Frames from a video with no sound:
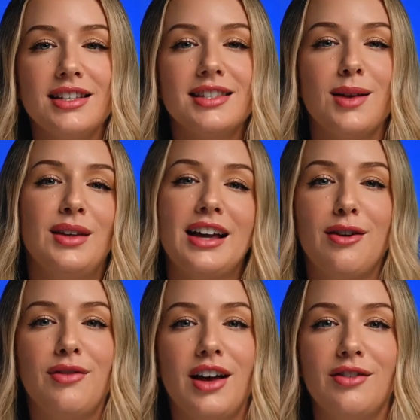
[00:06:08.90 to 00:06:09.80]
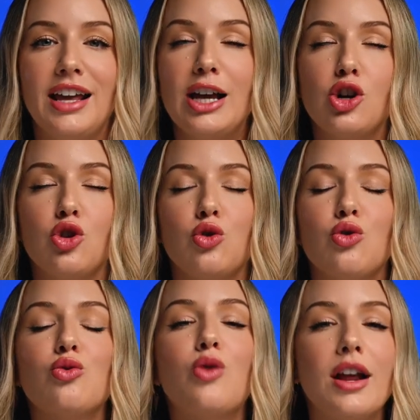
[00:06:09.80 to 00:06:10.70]
is something I found
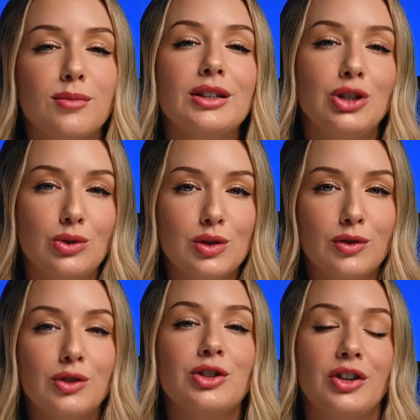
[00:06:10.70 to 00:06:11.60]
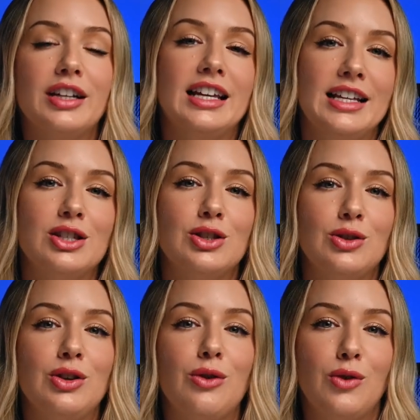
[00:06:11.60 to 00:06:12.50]
incredibly useful during an
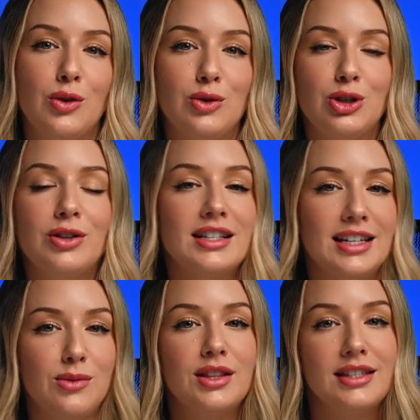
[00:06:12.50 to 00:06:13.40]
in-studio photo shoot I did with the